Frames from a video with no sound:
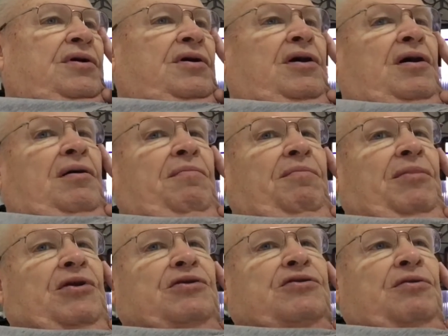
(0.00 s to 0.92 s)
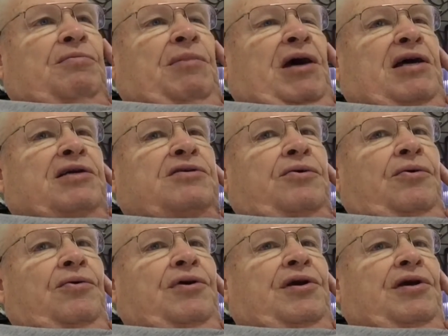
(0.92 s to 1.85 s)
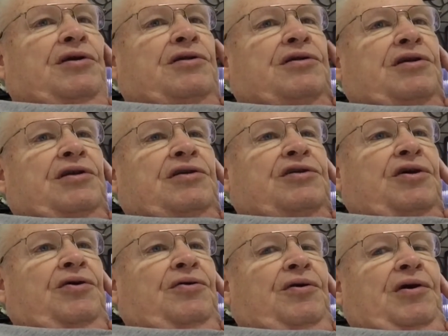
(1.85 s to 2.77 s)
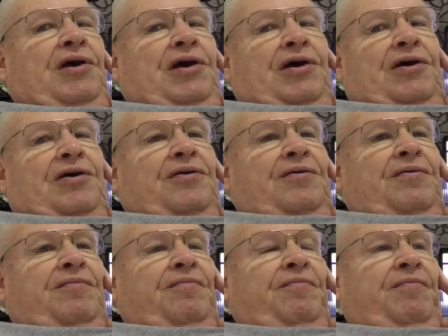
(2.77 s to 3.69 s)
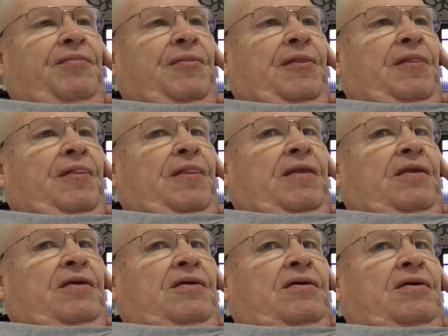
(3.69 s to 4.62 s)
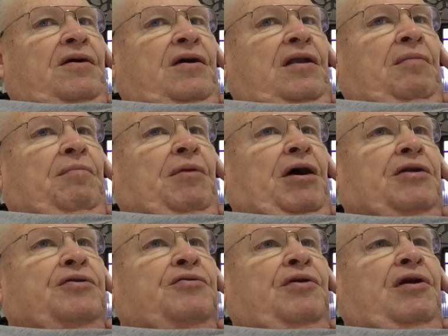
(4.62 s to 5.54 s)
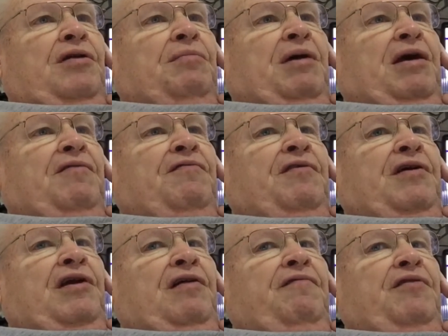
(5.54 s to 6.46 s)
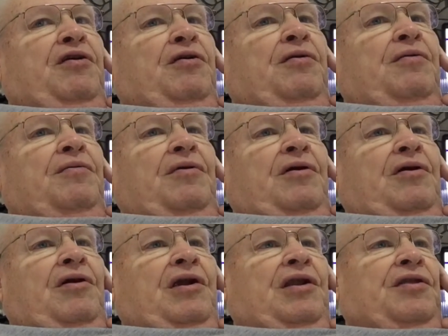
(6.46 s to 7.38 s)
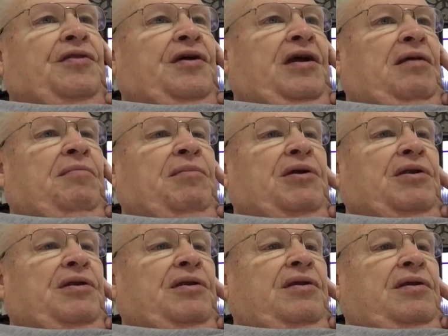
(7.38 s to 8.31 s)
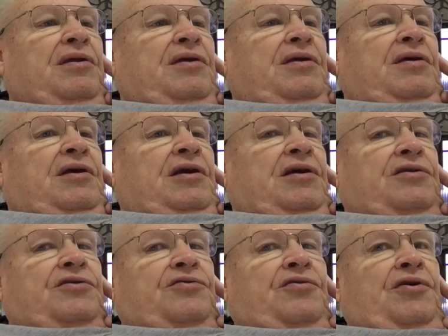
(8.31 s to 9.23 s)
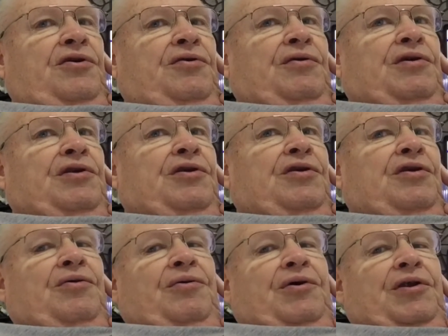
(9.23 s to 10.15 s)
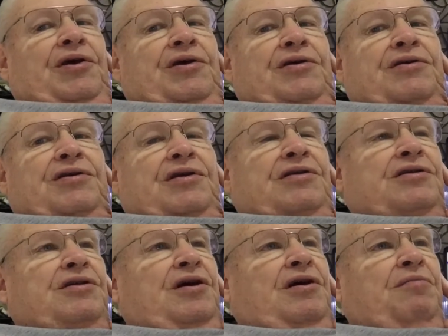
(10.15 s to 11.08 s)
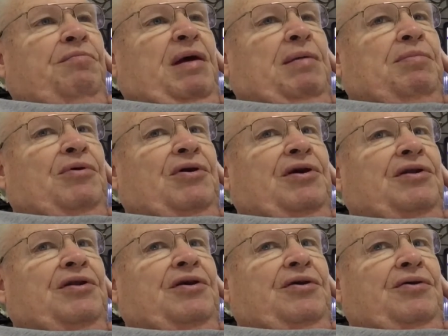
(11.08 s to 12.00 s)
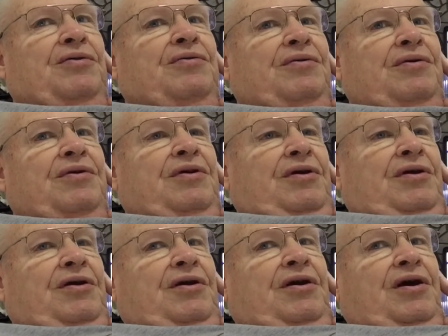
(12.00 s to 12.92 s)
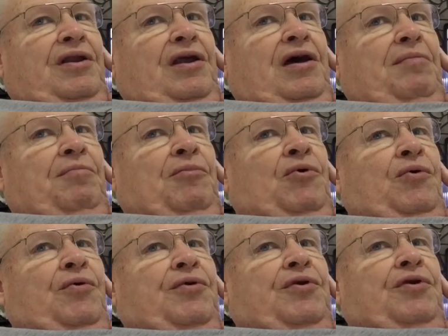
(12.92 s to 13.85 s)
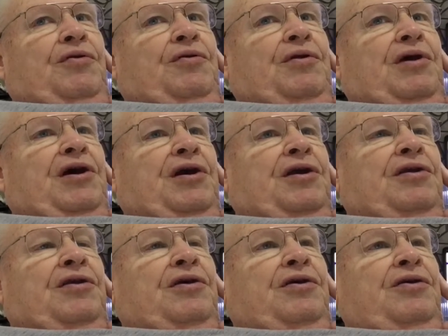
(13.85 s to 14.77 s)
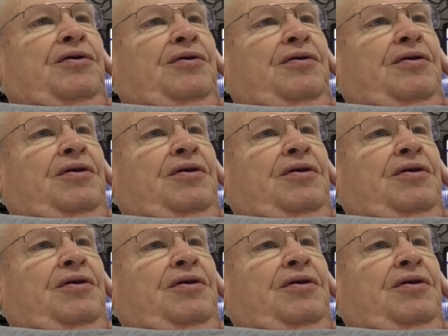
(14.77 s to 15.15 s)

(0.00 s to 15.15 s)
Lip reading: there's some high school kids can show you how. And I'm not trying to make fun of you or anything, but it's true, and you know it is. These young people can do a lot more than you and I can do.